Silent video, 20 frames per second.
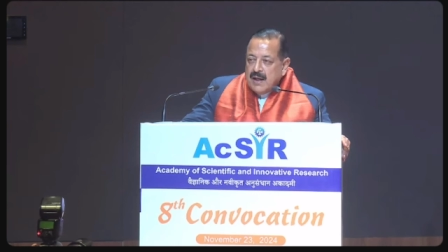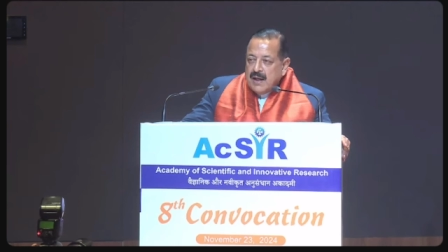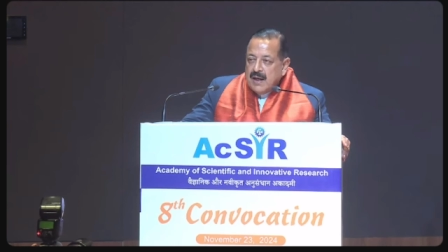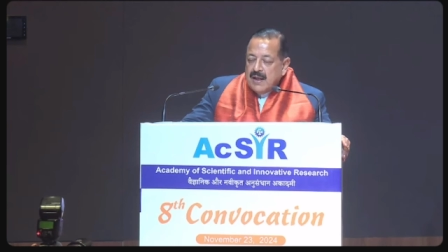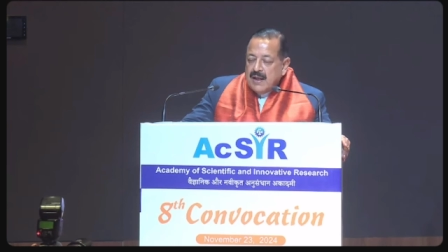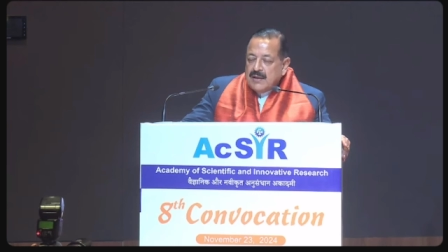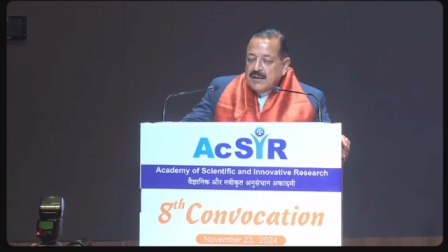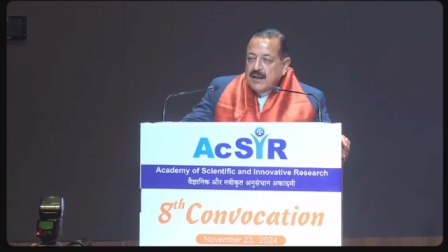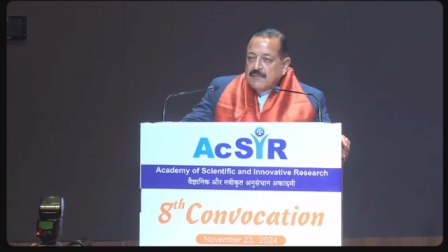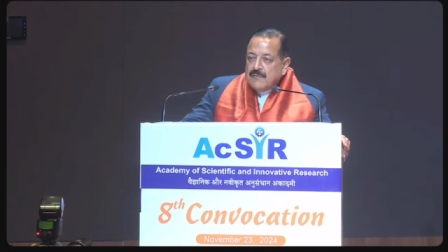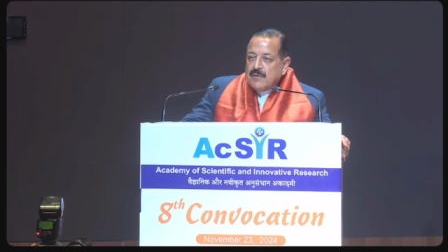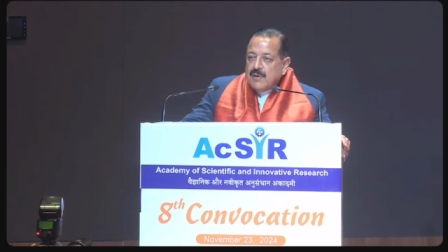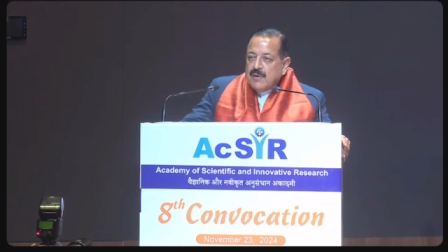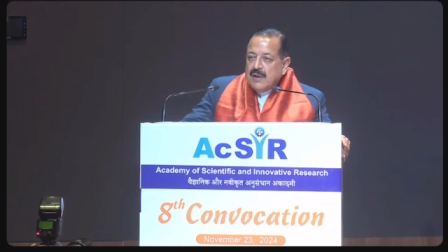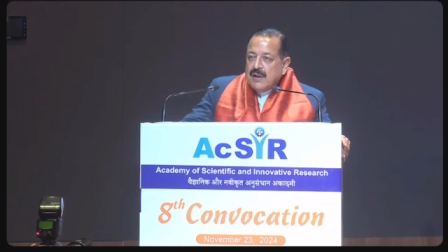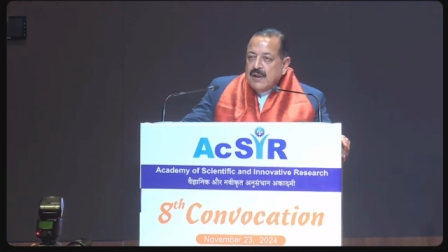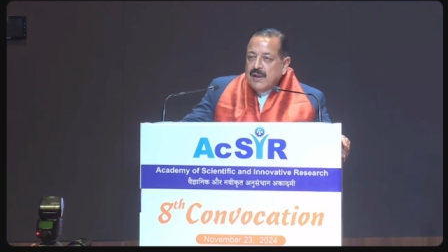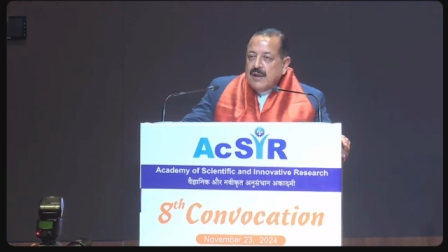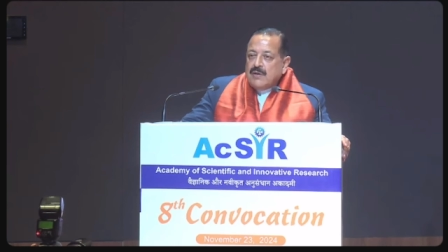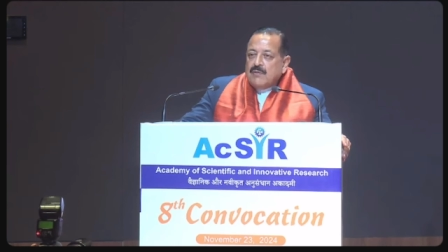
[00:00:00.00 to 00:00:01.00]
And therefore
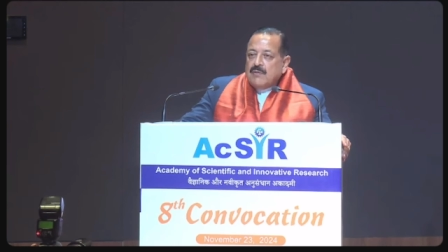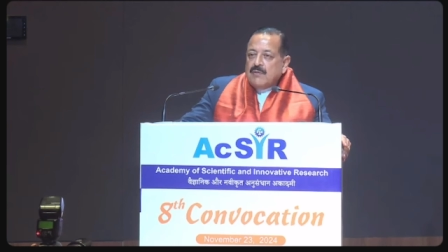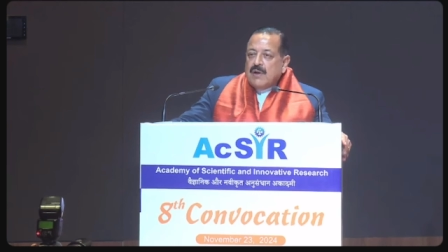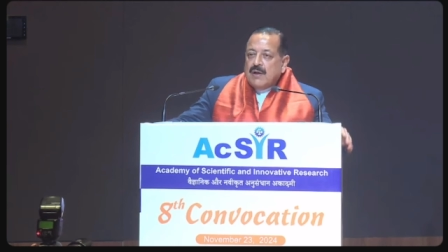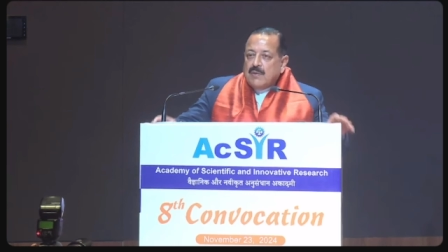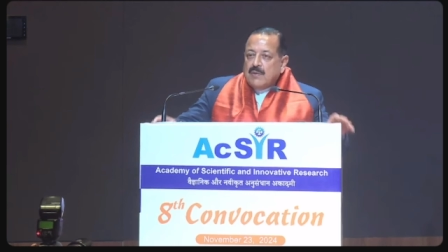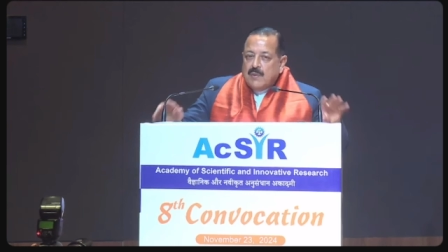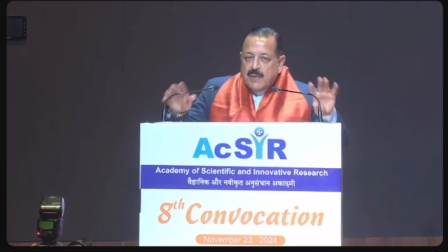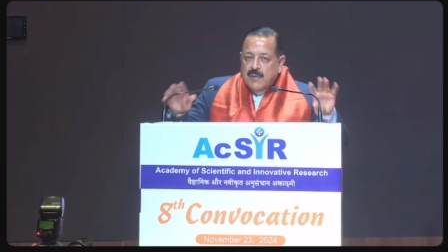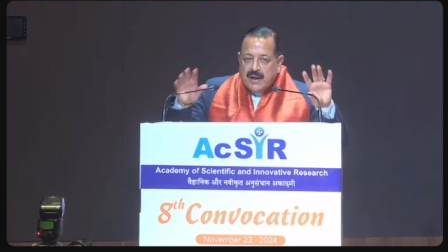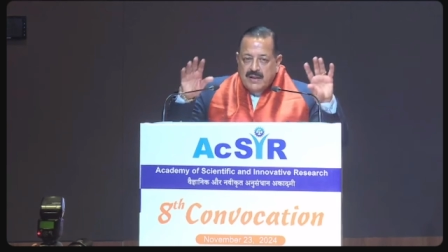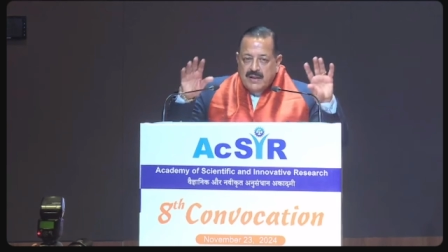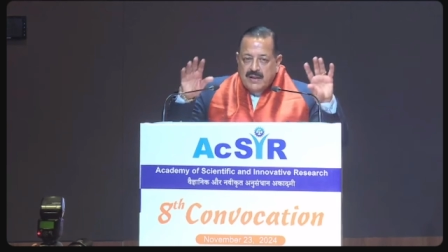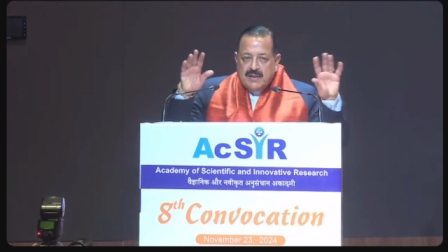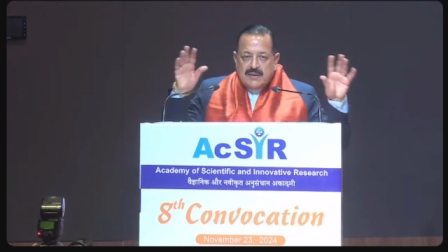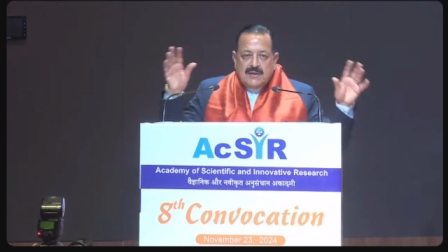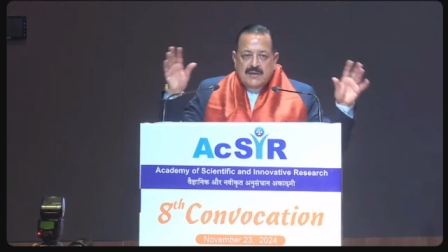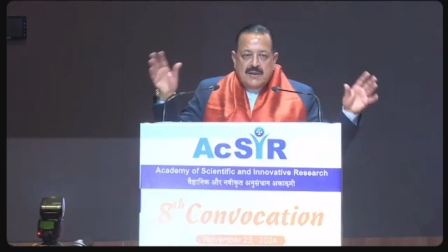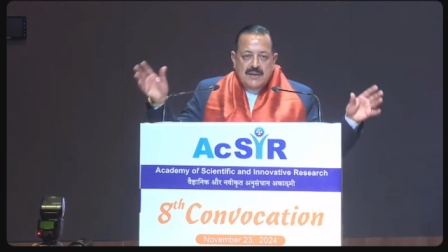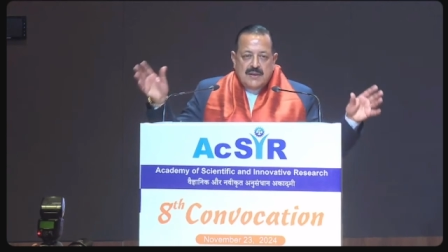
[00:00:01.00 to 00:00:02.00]
you need to have a
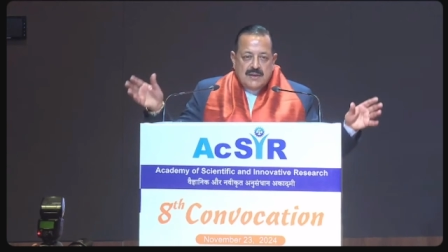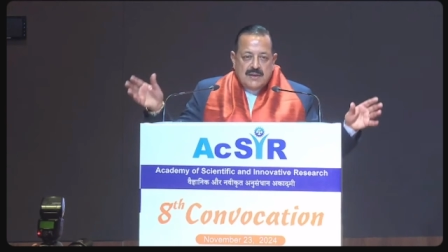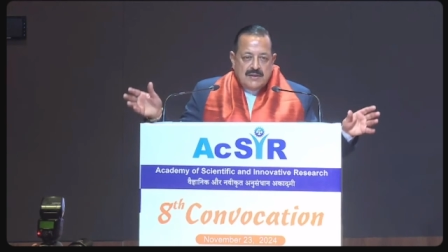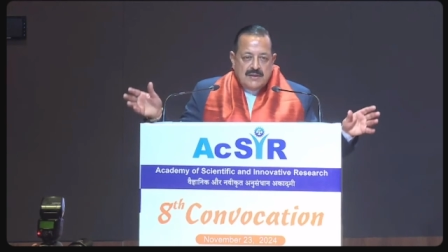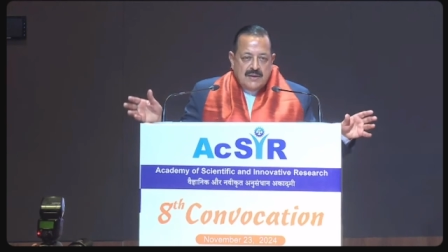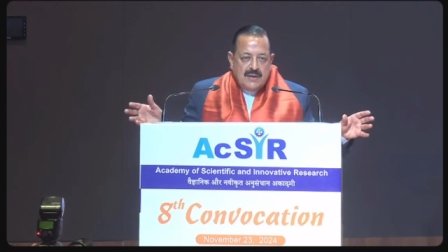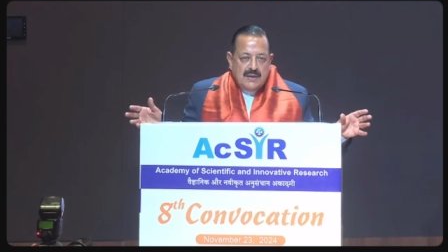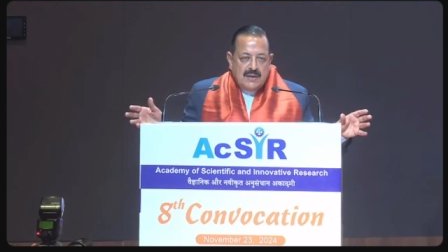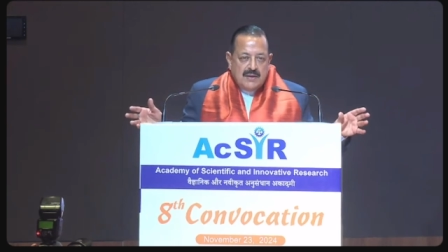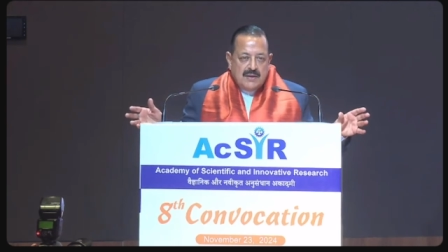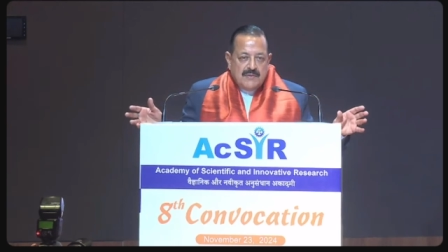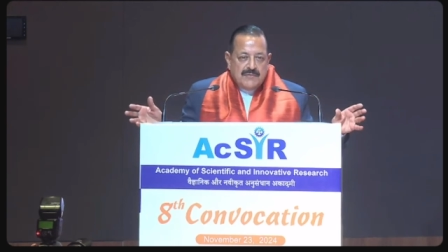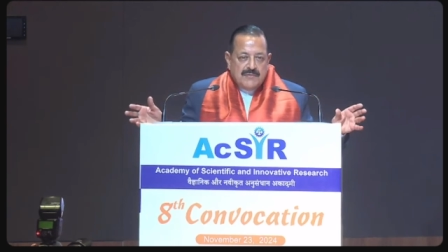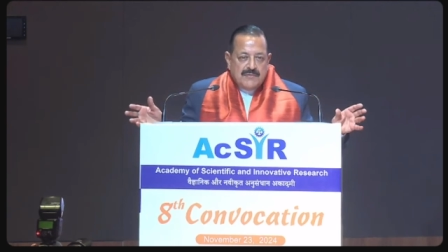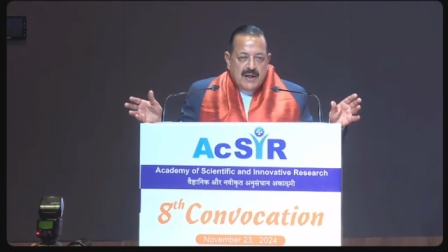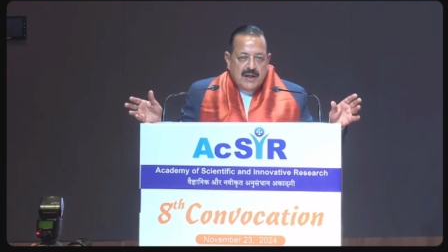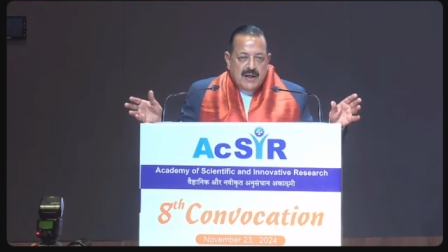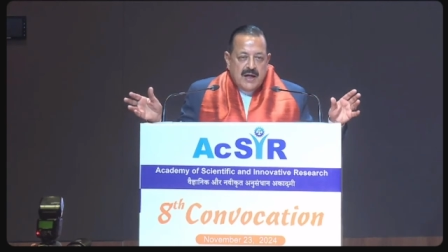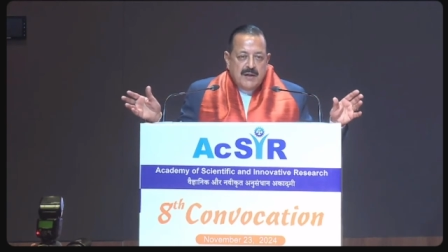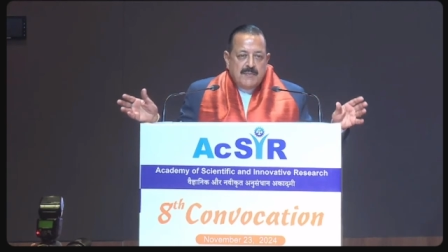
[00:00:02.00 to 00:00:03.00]
wider synergy of
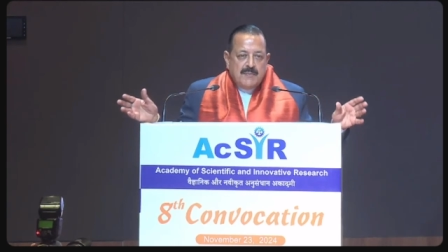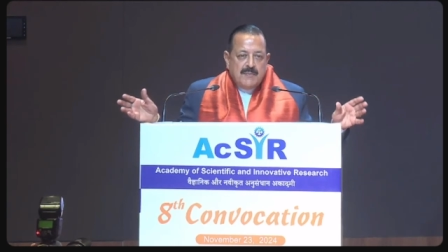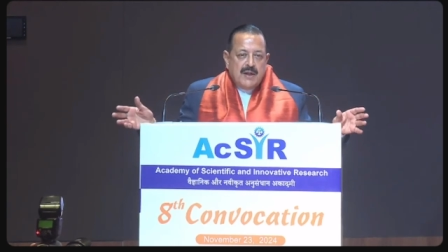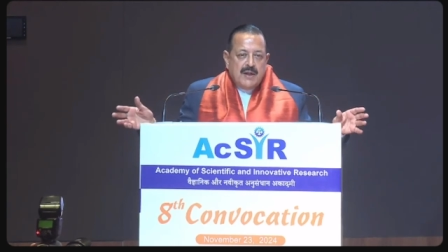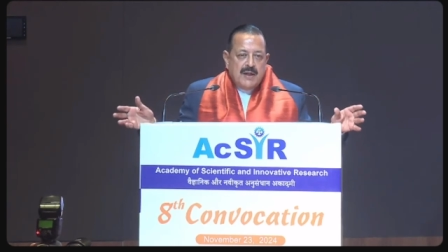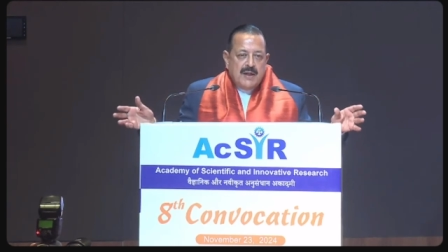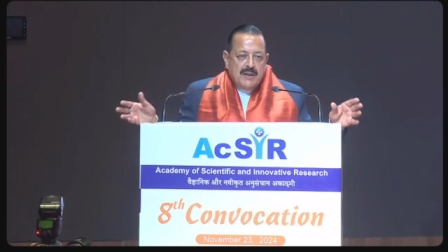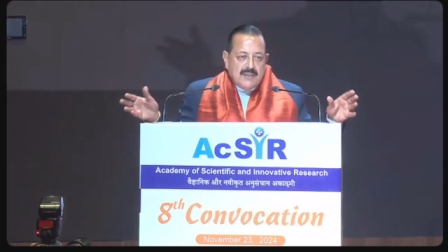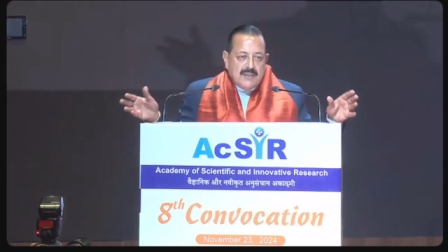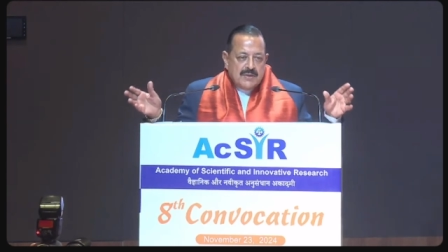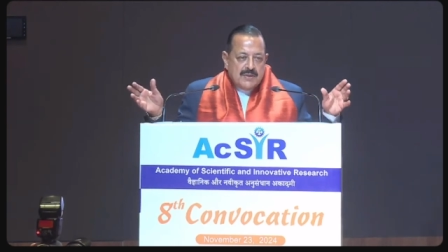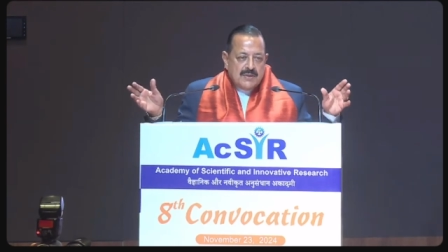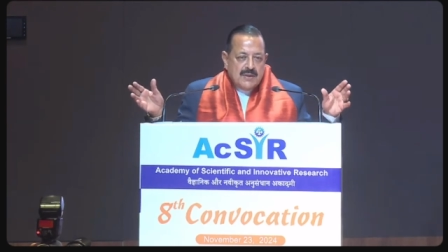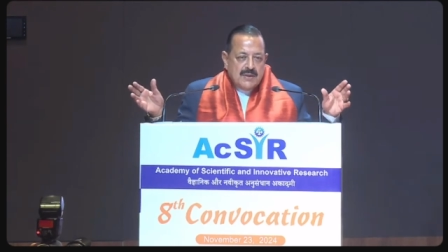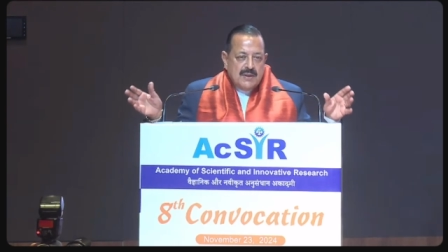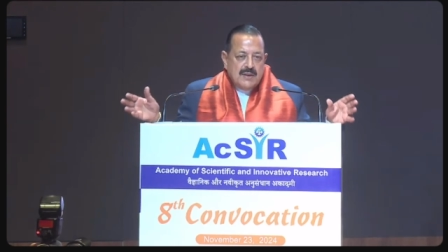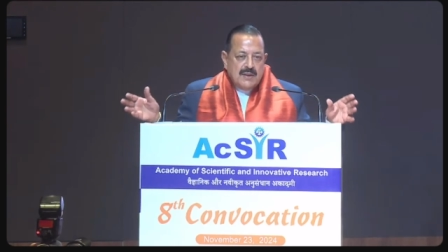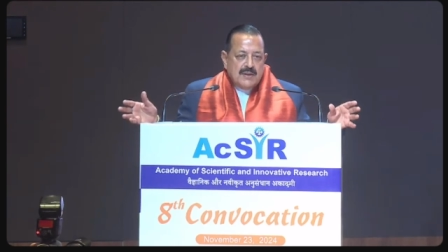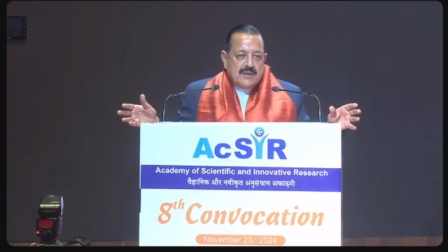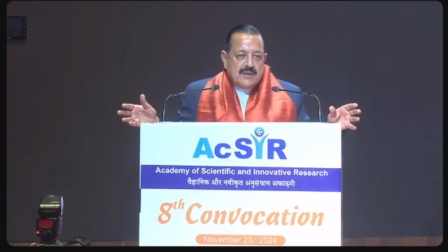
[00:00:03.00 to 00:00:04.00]
academia,
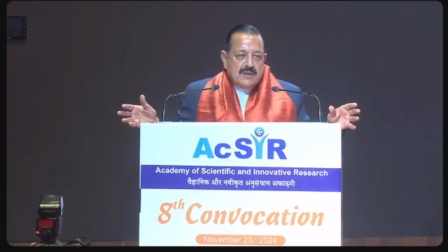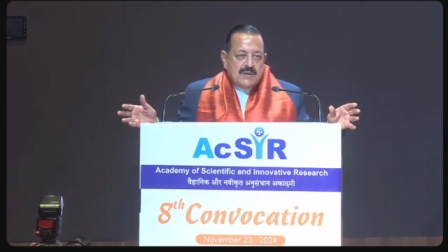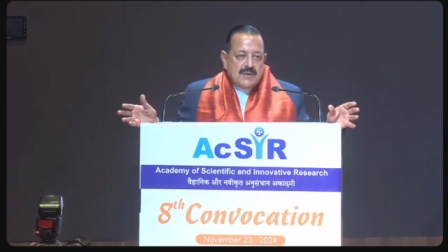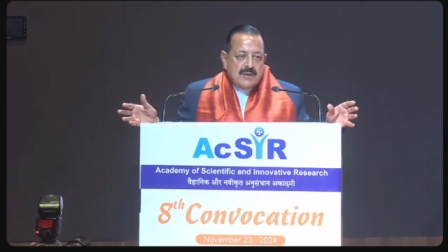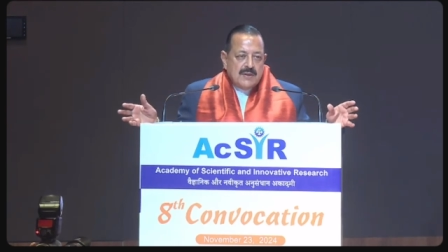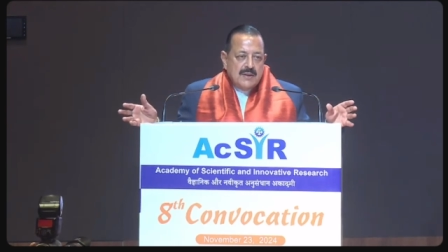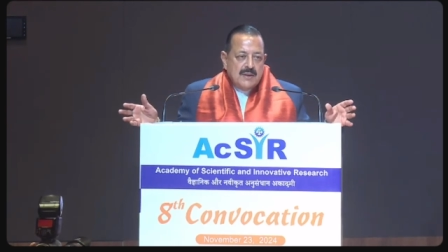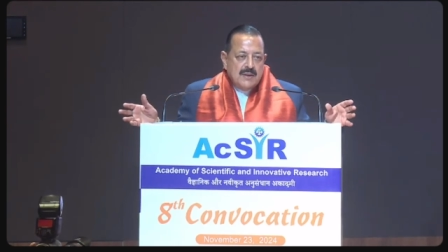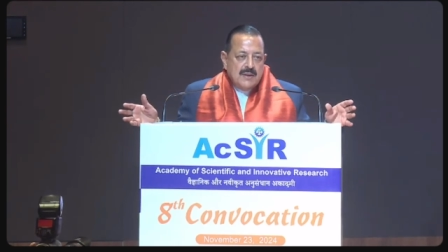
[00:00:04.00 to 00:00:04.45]
research,